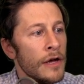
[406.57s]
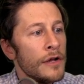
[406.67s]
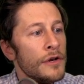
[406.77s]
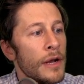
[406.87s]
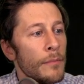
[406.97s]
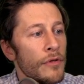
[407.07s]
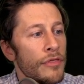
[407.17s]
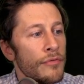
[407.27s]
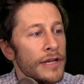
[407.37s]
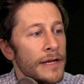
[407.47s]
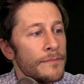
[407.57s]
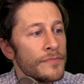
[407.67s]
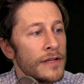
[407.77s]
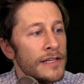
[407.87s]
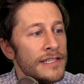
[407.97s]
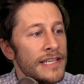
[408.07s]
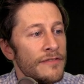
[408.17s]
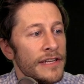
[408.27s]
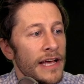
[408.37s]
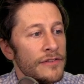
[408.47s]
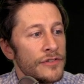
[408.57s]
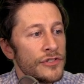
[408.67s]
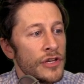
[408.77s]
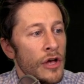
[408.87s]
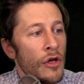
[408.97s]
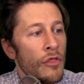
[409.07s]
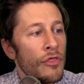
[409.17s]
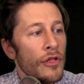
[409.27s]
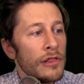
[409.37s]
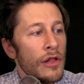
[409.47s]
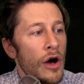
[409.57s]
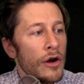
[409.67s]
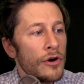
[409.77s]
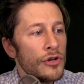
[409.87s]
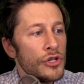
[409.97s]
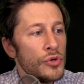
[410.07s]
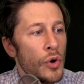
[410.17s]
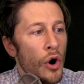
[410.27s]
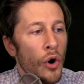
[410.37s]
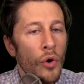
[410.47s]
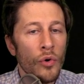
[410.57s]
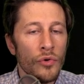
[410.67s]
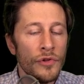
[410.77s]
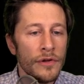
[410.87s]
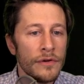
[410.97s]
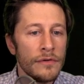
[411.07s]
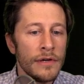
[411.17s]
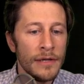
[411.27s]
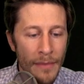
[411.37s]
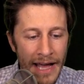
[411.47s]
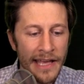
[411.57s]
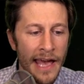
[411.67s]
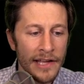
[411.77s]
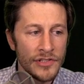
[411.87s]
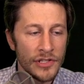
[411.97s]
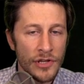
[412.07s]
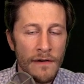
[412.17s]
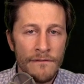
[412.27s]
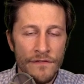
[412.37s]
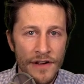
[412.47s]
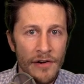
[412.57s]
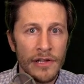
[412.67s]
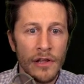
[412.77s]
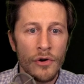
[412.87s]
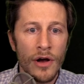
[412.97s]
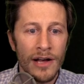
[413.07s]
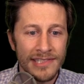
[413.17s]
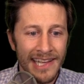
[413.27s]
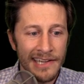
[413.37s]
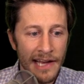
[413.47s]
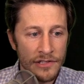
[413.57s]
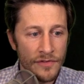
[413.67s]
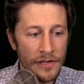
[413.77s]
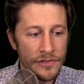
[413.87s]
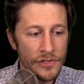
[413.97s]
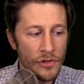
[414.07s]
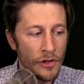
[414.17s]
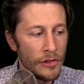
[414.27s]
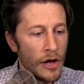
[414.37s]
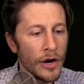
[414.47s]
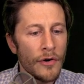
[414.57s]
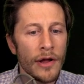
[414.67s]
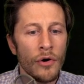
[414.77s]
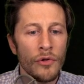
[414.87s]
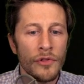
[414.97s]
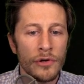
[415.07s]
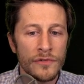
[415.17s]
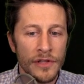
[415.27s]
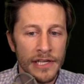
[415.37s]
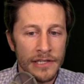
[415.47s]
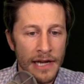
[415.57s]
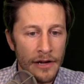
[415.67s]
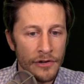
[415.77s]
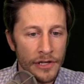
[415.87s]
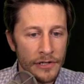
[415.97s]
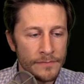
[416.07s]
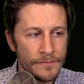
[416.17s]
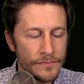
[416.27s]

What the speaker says: Number three, dividends. The longer you hold, in my case, it's very low cost index funds. The longer I hold those for the entire year,